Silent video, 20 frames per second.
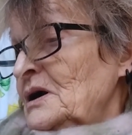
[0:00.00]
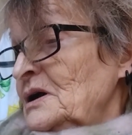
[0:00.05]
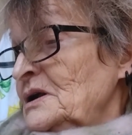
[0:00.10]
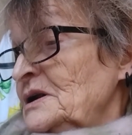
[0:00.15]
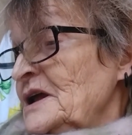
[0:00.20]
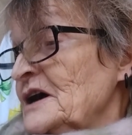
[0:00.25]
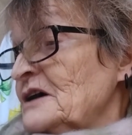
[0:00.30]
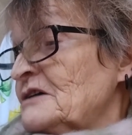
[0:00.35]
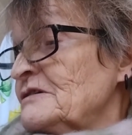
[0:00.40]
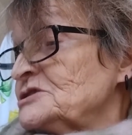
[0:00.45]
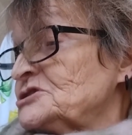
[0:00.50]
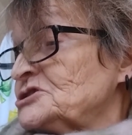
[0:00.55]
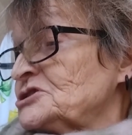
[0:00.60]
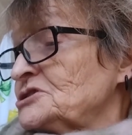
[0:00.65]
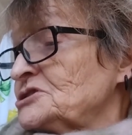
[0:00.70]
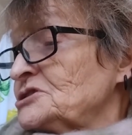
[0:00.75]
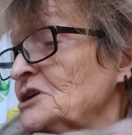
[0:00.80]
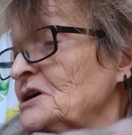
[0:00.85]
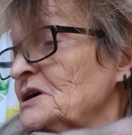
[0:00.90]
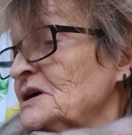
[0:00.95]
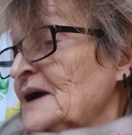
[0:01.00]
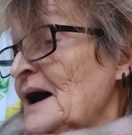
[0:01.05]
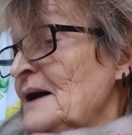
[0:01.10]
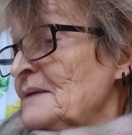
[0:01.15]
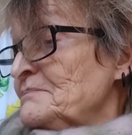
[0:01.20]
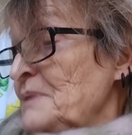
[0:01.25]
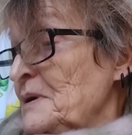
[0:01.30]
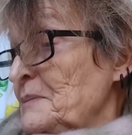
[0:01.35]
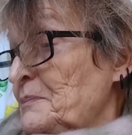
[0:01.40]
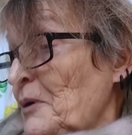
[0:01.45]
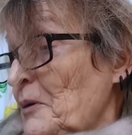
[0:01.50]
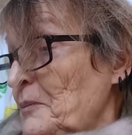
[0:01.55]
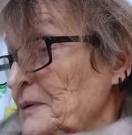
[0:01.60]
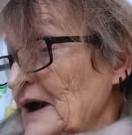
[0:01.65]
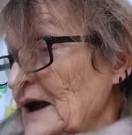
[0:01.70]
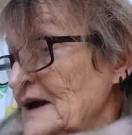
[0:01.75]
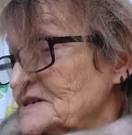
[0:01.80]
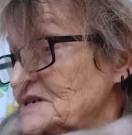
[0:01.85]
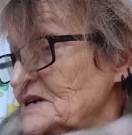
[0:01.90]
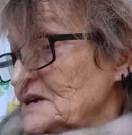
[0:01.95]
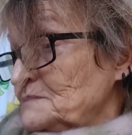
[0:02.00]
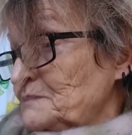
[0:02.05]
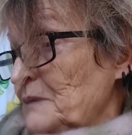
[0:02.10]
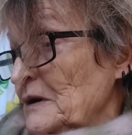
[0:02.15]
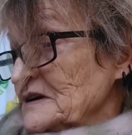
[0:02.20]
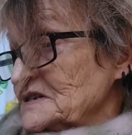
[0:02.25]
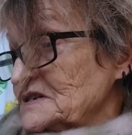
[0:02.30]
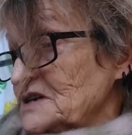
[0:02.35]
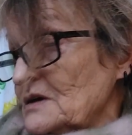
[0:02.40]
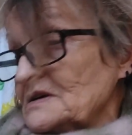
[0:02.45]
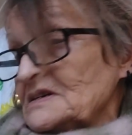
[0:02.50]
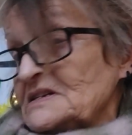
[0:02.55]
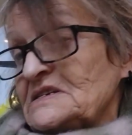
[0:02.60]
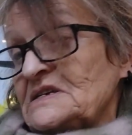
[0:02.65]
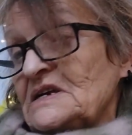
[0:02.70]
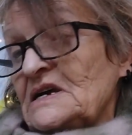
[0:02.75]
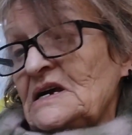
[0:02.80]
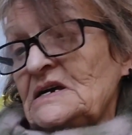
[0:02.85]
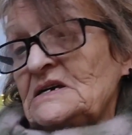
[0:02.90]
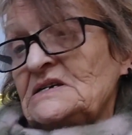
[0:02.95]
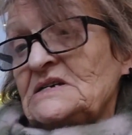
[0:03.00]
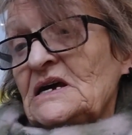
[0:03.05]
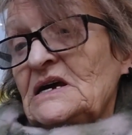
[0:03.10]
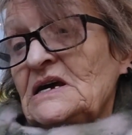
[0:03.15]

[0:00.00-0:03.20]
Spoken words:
Licorice can be propagated by sowing seed